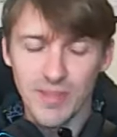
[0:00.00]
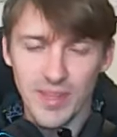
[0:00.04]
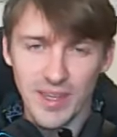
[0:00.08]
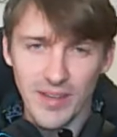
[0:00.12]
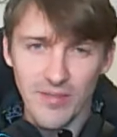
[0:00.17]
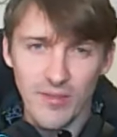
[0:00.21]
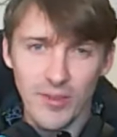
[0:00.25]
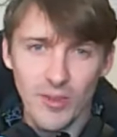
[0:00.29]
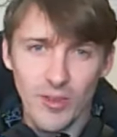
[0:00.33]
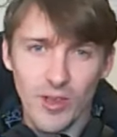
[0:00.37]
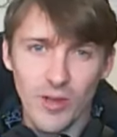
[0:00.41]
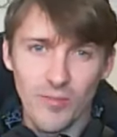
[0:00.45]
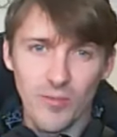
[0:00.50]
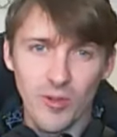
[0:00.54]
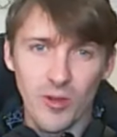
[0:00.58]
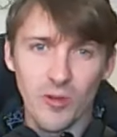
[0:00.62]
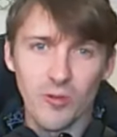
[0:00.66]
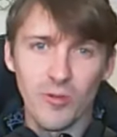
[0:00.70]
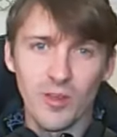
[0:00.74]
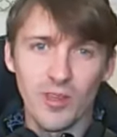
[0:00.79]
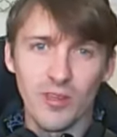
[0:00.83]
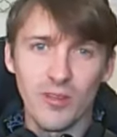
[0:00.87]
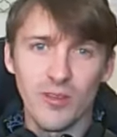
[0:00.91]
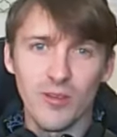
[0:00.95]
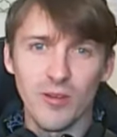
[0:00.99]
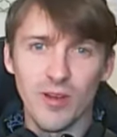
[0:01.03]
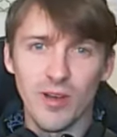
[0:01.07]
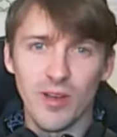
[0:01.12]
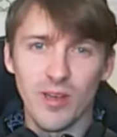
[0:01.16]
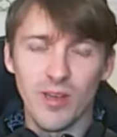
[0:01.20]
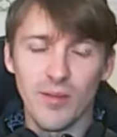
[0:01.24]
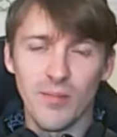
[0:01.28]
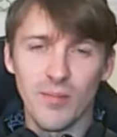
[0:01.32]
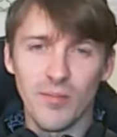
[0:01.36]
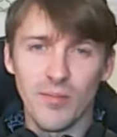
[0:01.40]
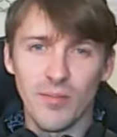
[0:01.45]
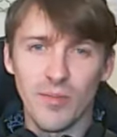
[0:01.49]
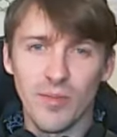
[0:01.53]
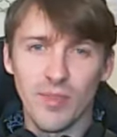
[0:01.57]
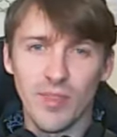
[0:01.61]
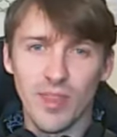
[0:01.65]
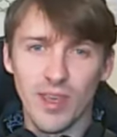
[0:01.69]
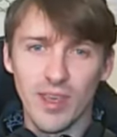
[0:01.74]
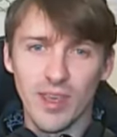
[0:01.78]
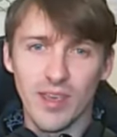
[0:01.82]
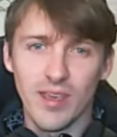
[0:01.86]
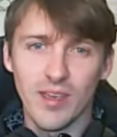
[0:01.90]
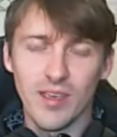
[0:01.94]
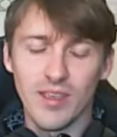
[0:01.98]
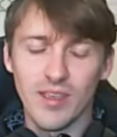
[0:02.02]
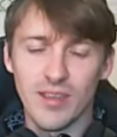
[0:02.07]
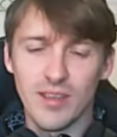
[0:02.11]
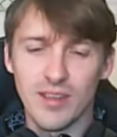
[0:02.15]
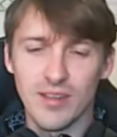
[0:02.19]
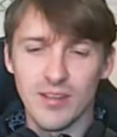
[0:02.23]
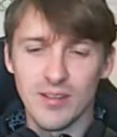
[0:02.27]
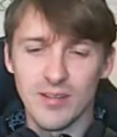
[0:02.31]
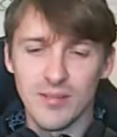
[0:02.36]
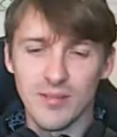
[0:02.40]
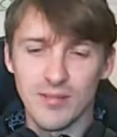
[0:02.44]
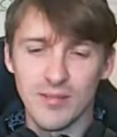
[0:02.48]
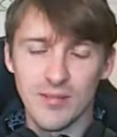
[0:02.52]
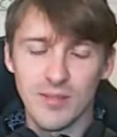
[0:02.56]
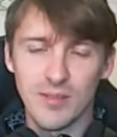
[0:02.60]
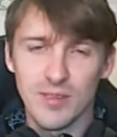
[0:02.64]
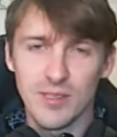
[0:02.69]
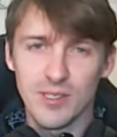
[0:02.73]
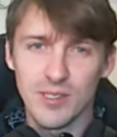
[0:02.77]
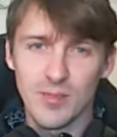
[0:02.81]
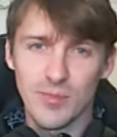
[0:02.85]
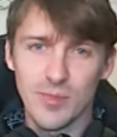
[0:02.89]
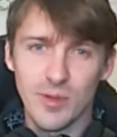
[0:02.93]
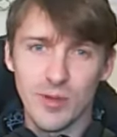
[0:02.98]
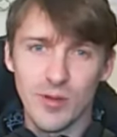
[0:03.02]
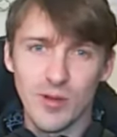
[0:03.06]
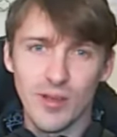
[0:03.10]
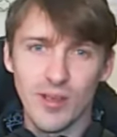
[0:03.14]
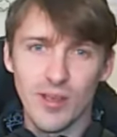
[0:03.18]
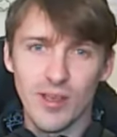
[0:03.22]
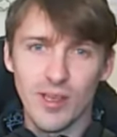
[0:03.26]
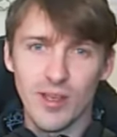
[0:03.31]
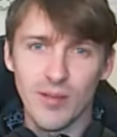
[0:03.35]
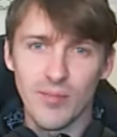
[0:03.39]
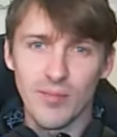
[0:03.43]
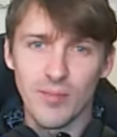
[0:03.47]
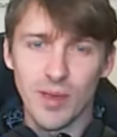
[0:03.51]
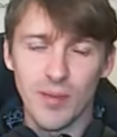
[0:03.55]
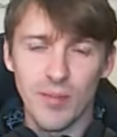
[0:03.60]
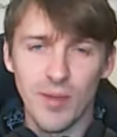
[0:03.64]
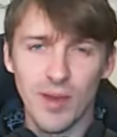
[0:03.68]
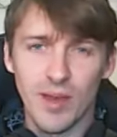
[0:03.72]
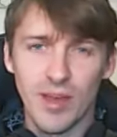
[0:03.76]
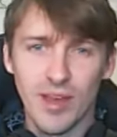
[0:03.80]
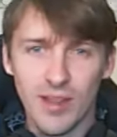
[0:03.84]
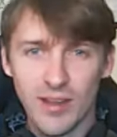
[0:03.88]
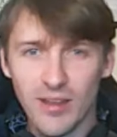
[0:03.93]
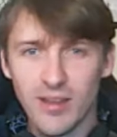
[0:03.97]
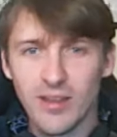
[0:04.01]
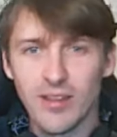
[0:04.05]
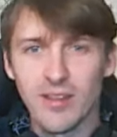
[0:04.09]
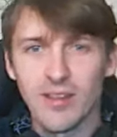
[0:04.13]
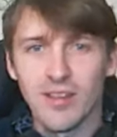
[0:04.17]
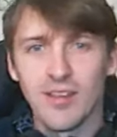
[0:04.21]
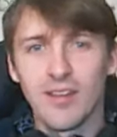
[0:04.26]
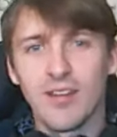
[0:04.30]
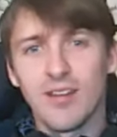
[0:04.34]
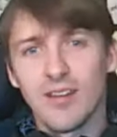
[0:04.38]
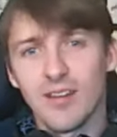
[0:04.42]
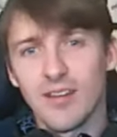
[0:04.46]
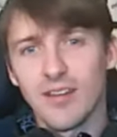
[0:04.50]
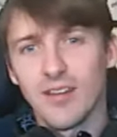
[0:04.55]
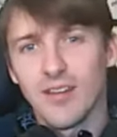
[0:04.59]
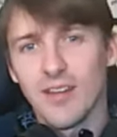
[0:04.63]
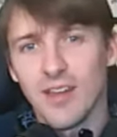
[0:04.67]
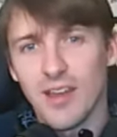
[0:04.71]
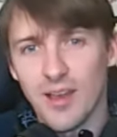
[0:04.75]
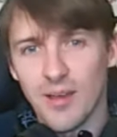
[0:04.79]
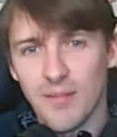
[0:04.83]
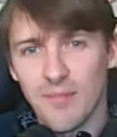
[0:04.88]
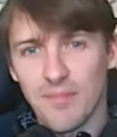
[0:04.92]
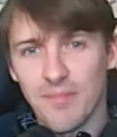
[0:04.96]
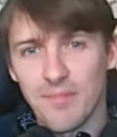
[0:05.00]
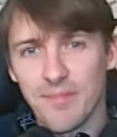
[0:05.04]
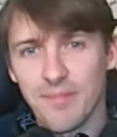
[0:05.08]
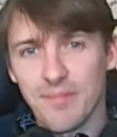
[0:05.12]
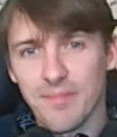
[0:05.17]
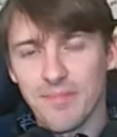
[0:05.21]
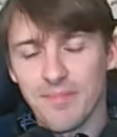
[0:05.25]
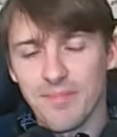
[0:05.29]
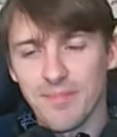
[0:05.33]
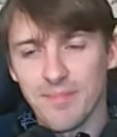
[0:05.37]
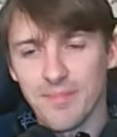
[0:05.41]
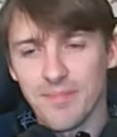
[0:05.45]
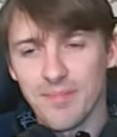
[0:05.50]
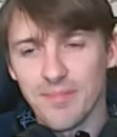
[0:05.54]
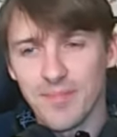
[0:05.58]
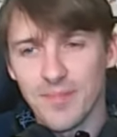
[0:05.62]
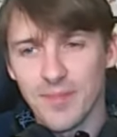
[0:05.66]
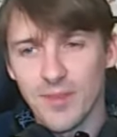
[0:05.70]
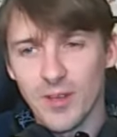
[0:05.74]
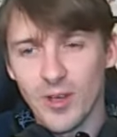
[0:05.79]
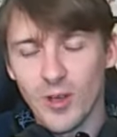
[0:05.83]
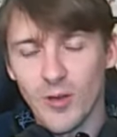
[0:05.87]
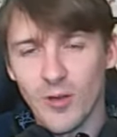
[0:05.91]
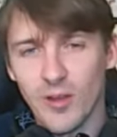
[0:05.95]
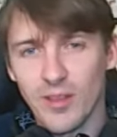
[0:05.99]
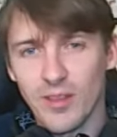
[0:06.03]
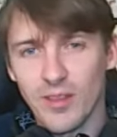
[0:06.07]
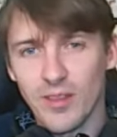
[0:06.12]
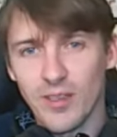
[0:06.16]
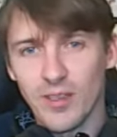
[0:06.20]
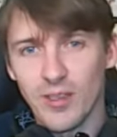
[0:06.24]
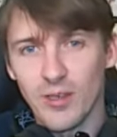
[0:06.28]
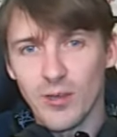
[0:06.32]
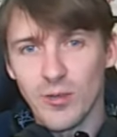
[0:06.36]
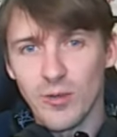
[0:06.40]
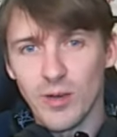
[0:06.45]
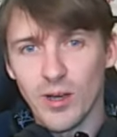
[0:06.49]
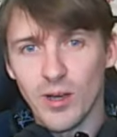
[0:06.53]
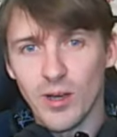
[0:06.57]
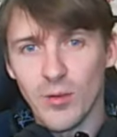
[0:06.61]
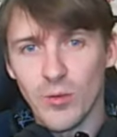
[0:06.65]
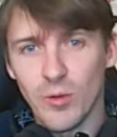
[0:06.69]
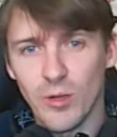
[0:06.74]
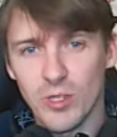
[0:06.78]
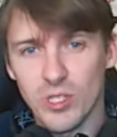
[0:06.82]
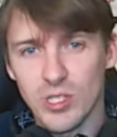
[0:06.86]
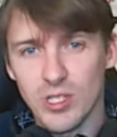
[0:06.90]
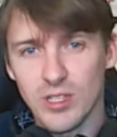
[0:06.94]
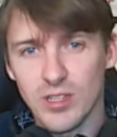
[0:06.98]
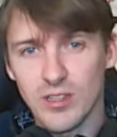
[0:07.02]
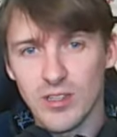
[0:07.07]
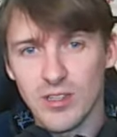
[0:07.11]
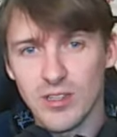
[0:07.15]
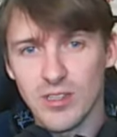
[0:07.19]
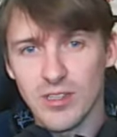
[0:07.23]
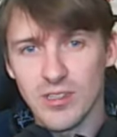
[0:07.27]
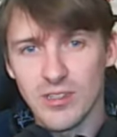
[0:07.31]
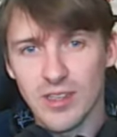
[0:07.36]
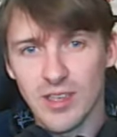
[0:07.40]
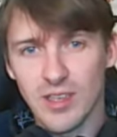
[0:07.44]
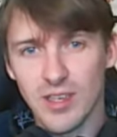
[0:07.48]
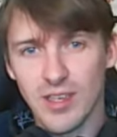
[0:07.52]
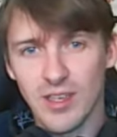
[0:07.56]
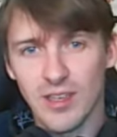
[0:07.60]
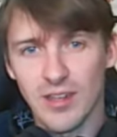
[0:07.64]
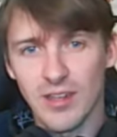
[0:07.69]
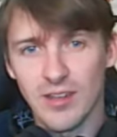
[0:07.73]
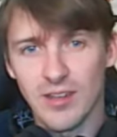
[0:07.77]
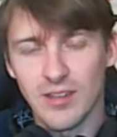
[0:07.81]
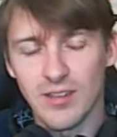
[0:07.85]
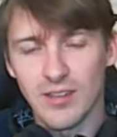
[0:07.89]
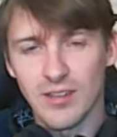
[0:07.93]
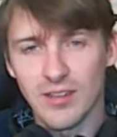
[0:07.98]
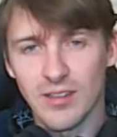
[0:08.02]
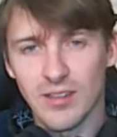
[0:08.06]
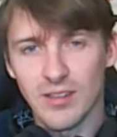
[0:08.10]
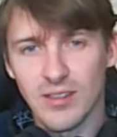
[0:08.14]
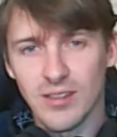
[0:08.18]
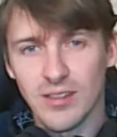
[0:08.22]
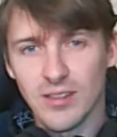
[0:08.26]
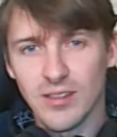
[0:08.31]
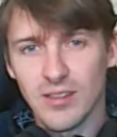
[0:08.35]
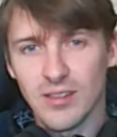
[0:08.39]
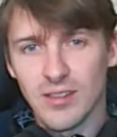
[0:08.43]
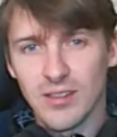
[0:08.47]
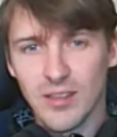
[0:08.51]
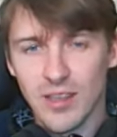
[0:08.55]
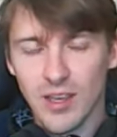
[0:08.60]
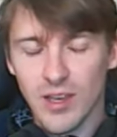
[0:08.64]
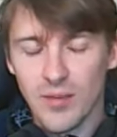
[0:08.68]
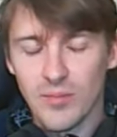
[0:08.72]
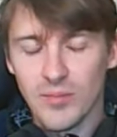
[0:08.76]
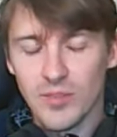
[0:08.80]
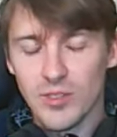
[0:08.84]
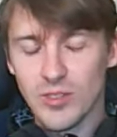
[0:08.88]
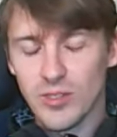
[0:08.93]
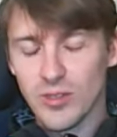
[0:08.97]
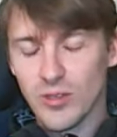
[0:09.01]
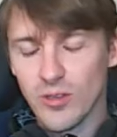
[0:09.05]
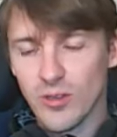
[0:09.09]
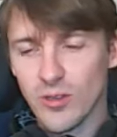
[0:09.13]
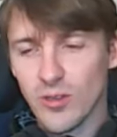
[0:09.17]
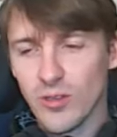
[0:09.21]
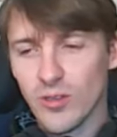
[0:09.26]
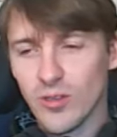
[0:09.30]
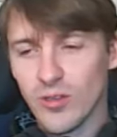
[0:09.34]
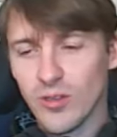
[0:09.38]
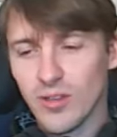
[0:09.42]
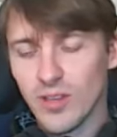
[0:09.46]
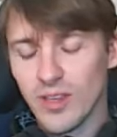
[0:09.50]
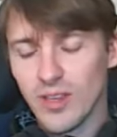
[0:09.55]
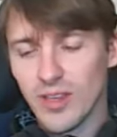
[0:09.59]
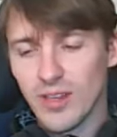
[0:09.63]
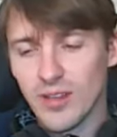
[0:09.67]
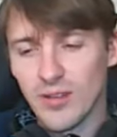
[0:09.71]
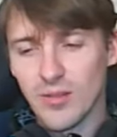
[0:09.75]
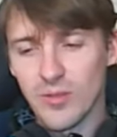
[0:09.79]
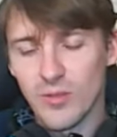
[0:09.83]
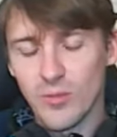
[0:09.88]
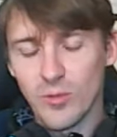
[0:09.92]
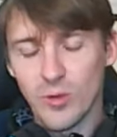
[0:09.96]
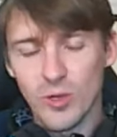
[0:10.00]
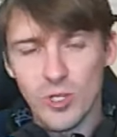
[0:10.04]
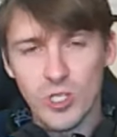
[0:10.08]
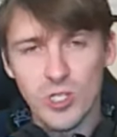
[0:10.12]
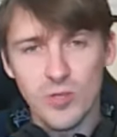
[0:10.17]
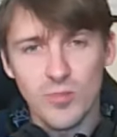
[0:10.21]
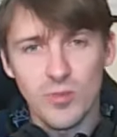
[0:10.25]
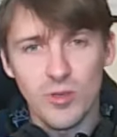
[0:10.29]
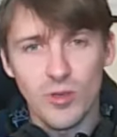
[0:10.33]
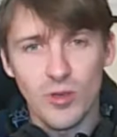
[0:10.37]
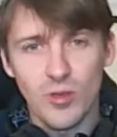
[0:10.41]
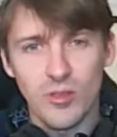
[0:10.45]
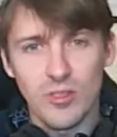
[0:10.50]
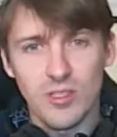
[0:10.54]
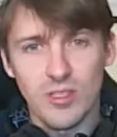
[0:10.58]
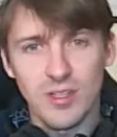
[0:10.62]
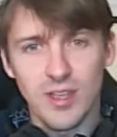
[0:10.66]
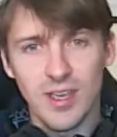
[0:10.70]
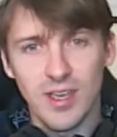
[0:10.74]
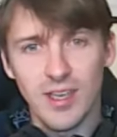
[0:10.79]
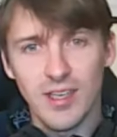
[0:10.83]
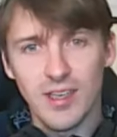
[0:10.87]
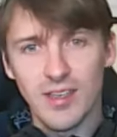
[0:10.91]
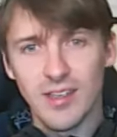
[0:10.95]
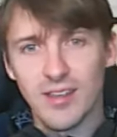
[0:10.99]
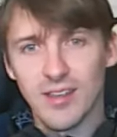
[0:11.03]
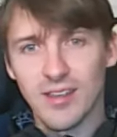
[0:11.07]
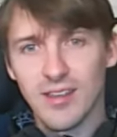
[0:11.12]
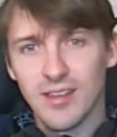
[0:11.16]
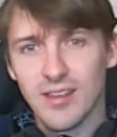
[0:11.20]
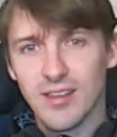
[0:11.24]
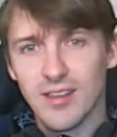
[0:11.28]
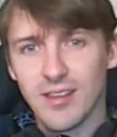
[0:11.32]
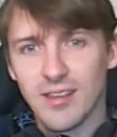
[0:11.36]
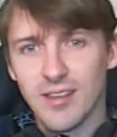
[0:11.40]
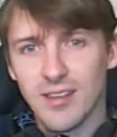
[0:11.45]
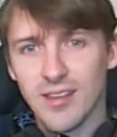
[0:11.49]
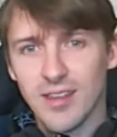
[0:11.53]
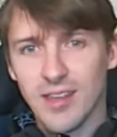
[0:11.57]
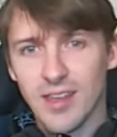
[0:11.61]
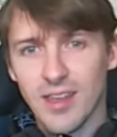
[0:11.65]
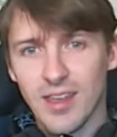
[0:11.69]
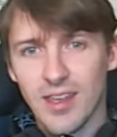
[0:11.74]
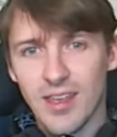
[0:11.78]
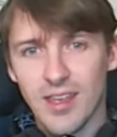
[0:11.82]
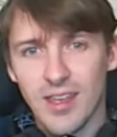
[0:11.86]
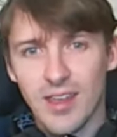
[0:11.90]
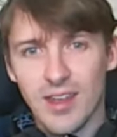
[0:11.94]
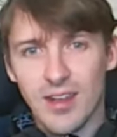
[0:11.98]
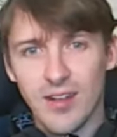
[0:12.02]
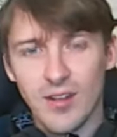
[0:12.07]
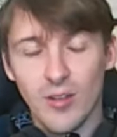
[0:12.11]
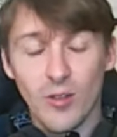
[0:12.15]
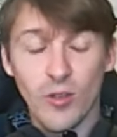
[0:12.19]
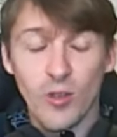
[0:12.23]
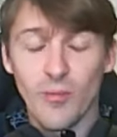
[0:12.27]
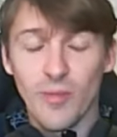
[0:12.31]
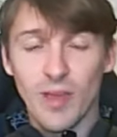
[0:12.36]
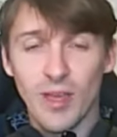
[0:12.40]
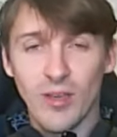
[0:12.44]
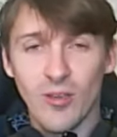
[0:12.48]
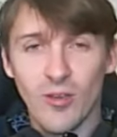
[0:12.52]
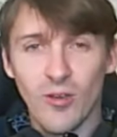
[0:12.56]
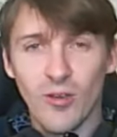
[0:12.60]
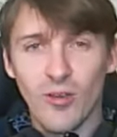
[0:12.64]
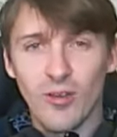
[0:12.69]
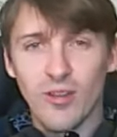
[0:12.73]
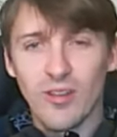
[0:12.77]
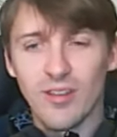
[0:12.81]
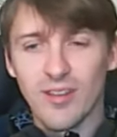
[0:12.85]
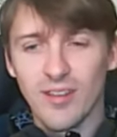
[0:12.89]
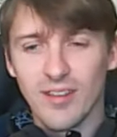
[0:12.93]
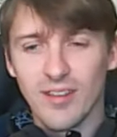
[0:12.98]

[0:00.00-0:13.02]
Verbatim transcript: Even though I'm not with you, I'm there in spirit and my mind, um, knowing that you are watching this and come to learn and worship God today and learn about God